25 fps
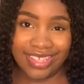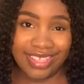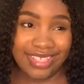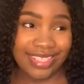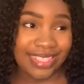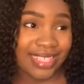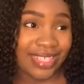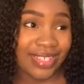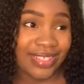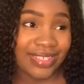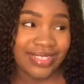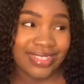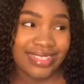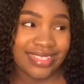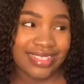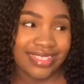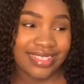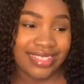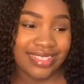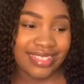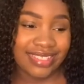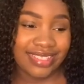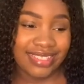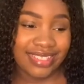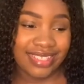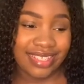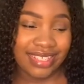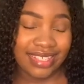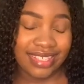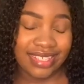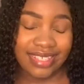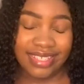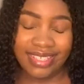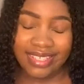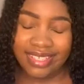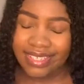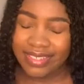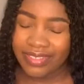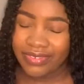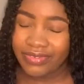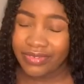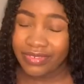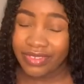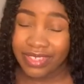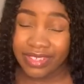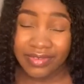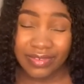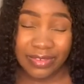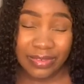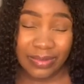that was
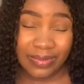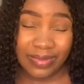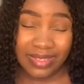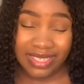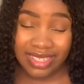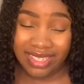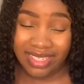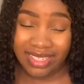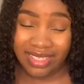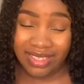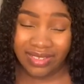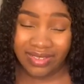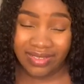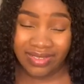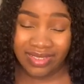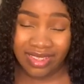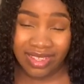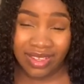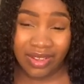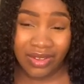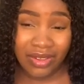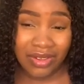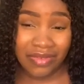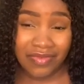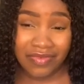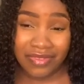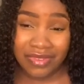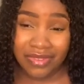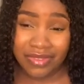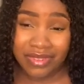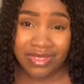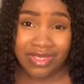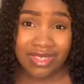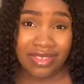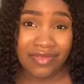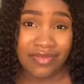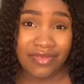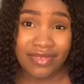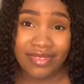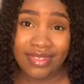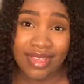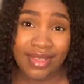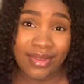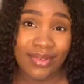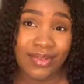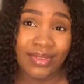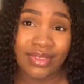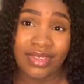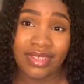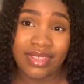I feel bad now. Now all of a sudden I feel
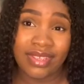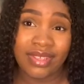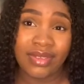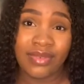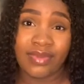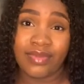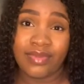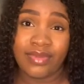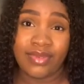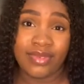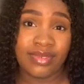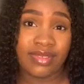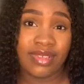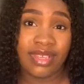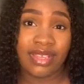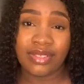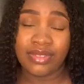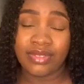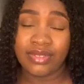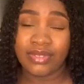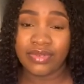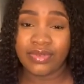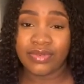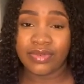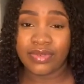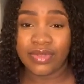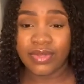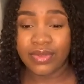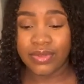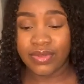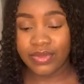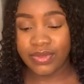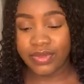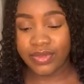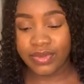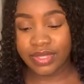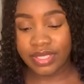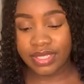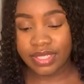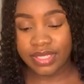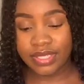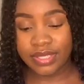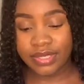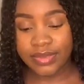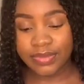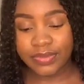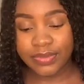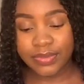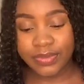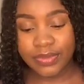like calling him, but I still would not do it.
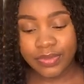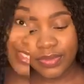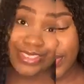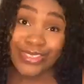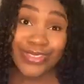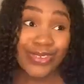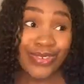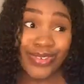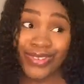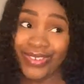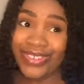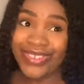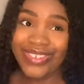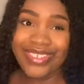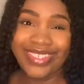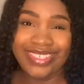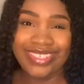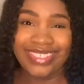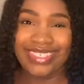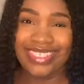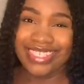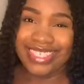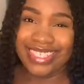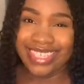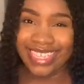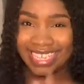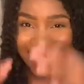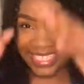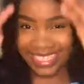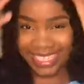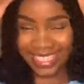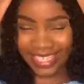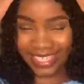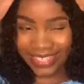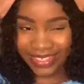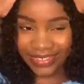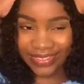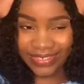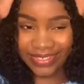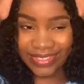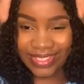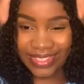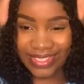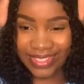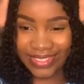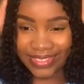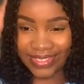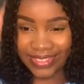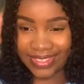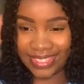So on a lighter
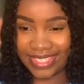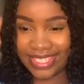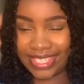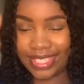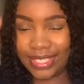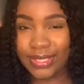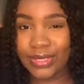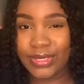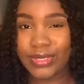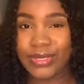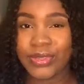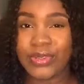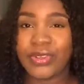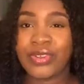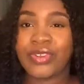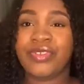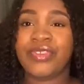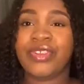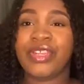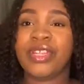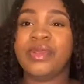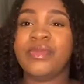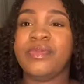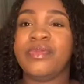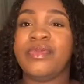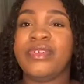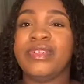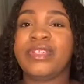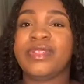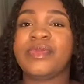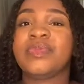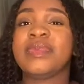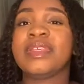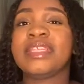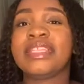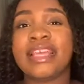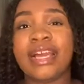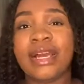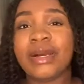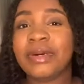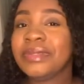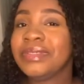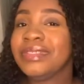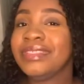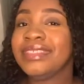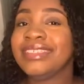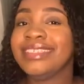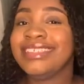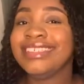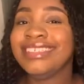note, because that story really brought me down.
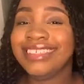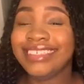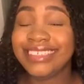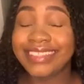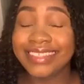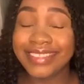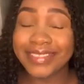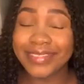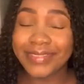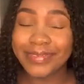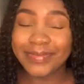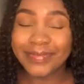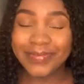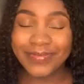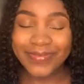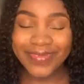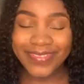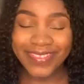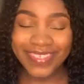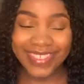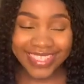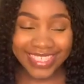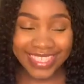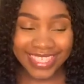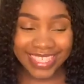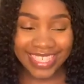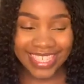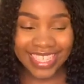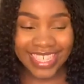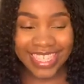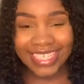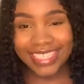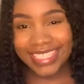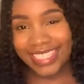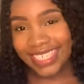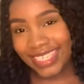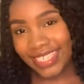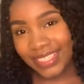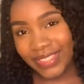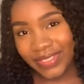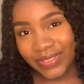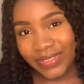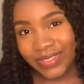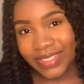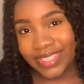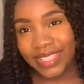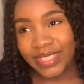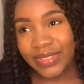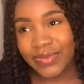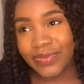On a lighter
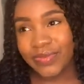note,